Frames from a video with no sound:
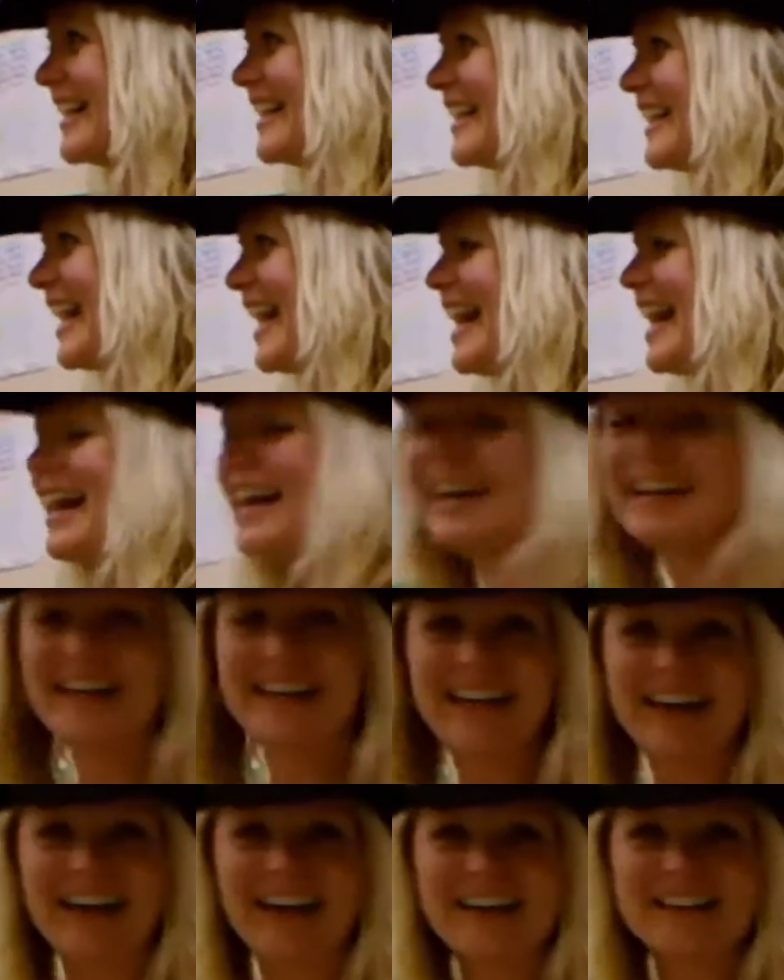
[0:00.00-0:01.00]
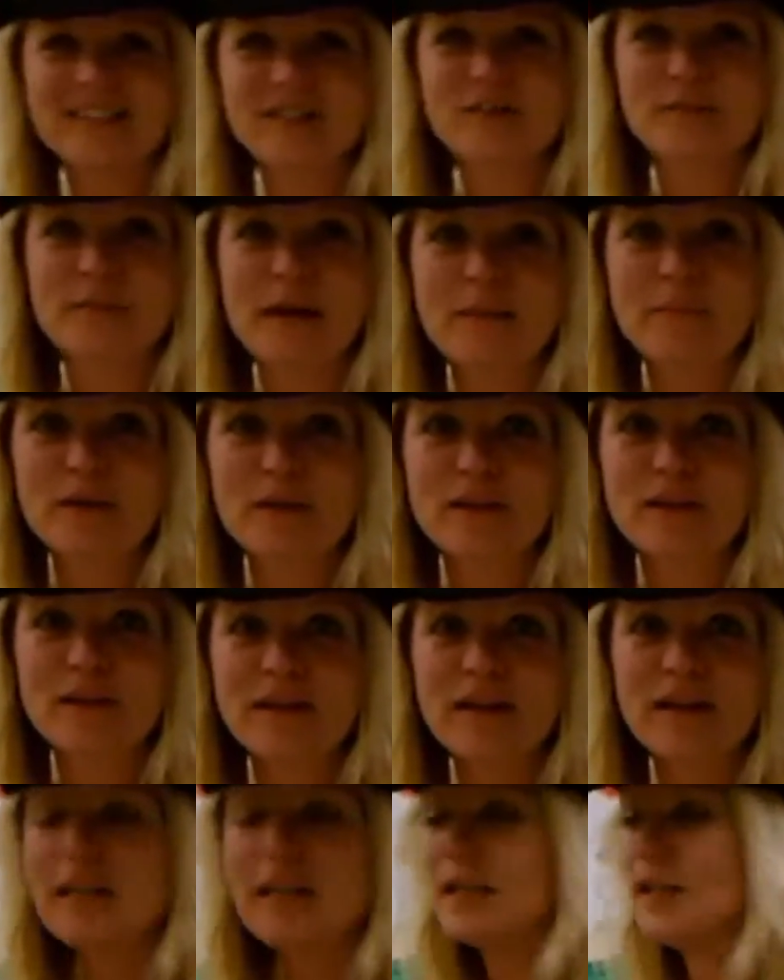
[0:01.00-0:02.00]
Yeah. You remember it?
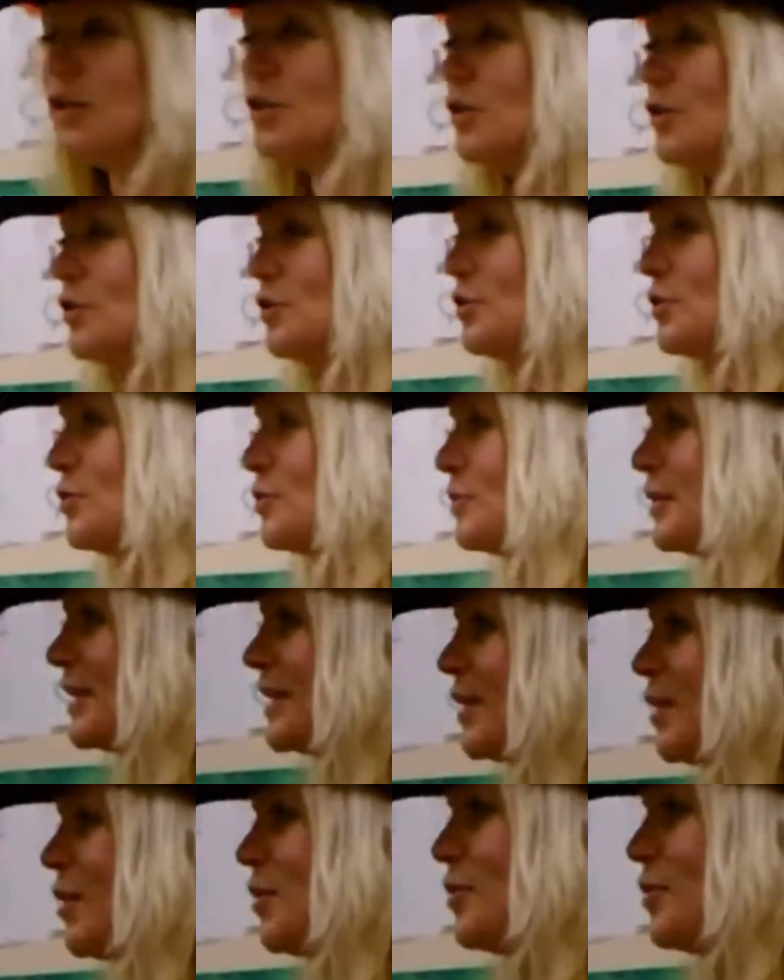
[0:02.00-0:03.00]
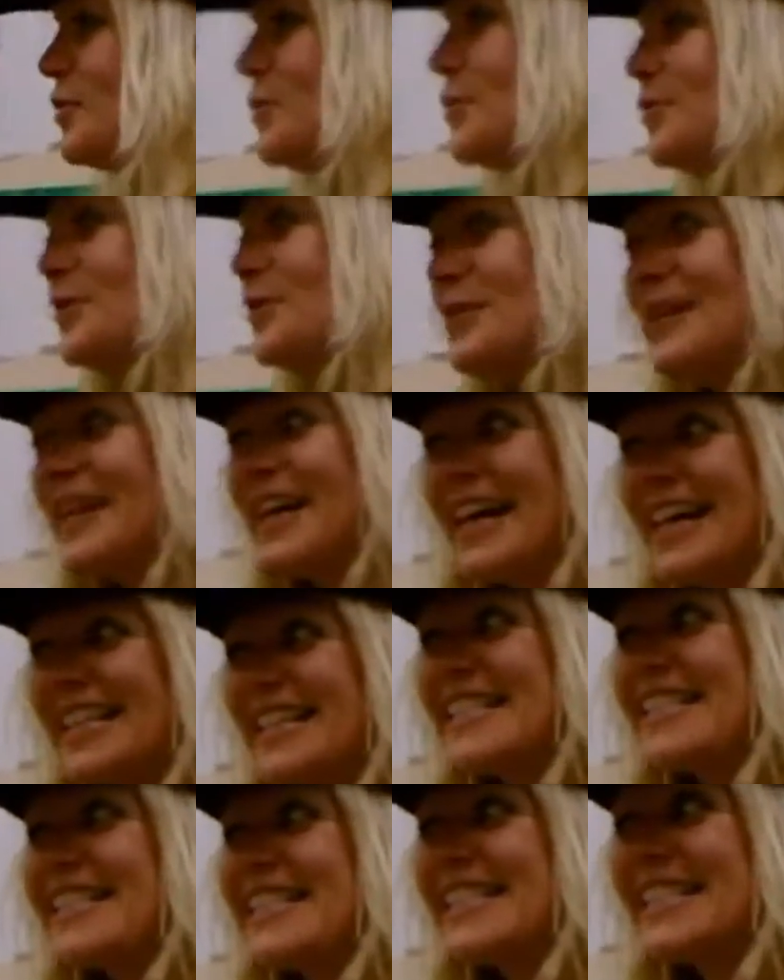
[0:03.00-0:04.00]
Here we go. Let's
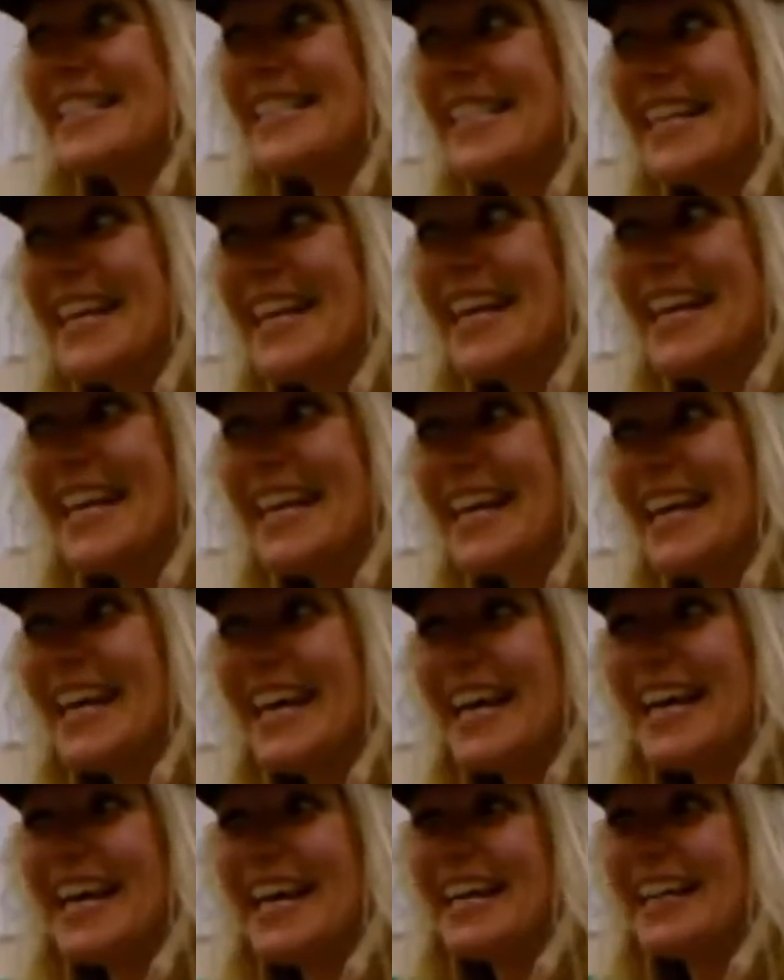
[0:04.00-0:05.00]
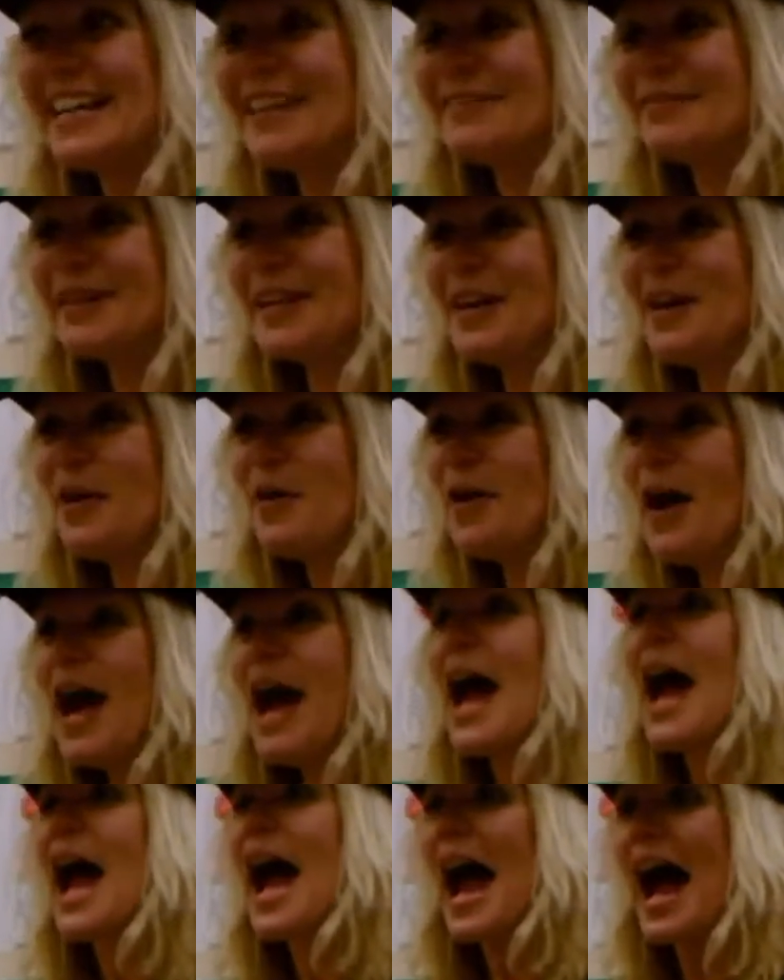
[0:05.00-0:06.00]
sing it. Here we go.
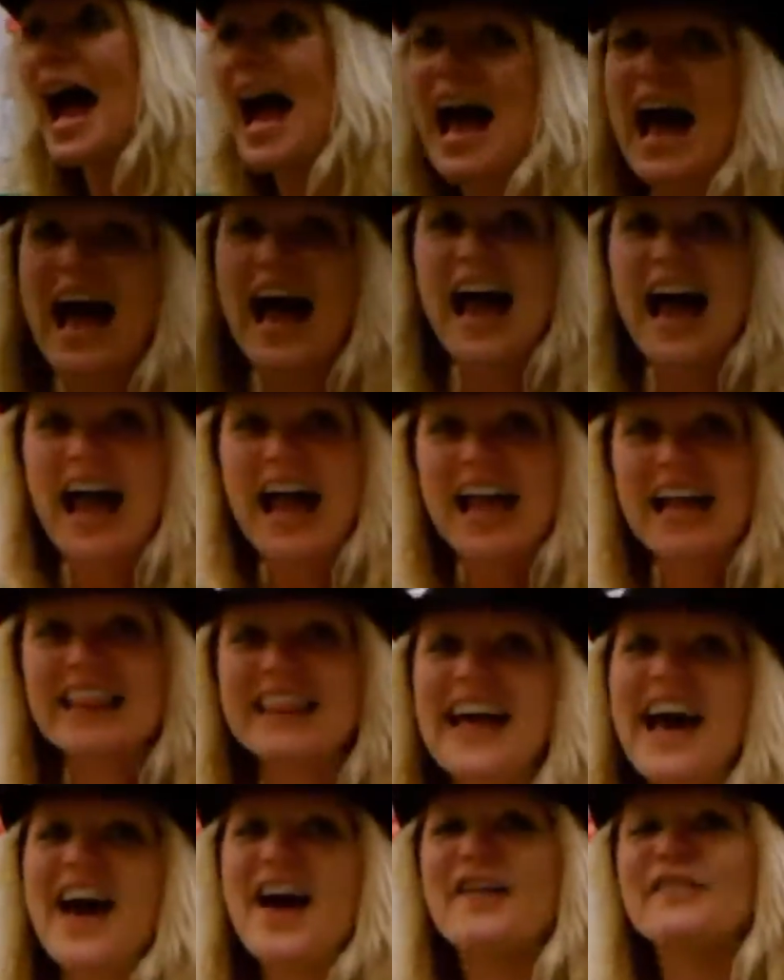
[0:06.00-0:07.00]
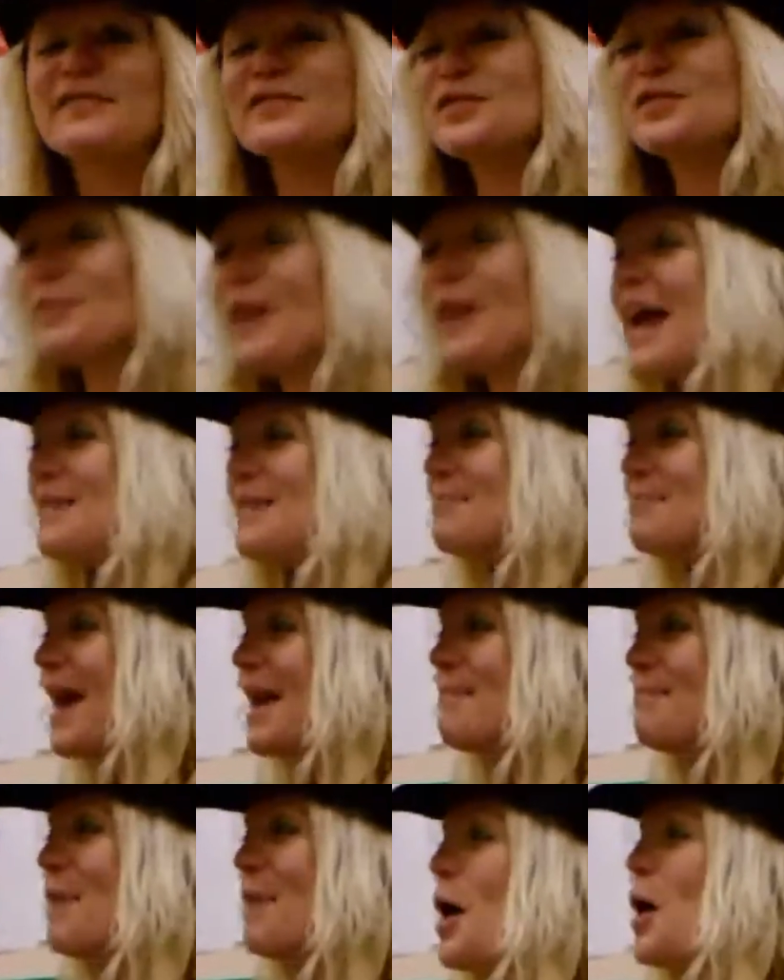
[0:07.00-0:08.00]
I love to ride
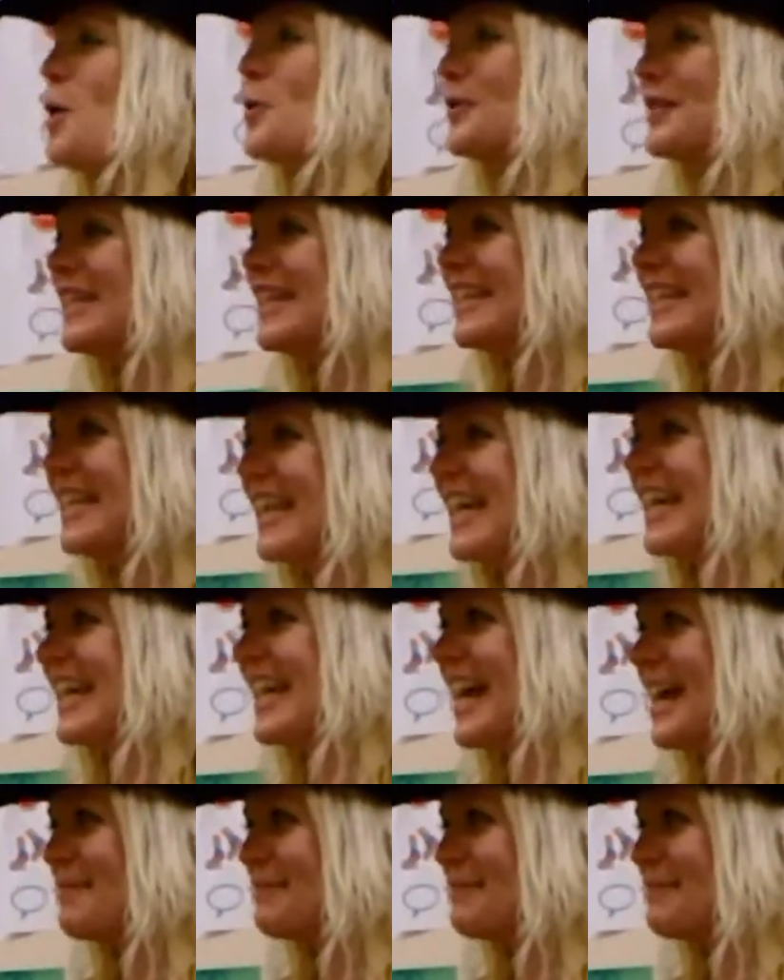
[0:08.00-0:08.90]
my pony, giddy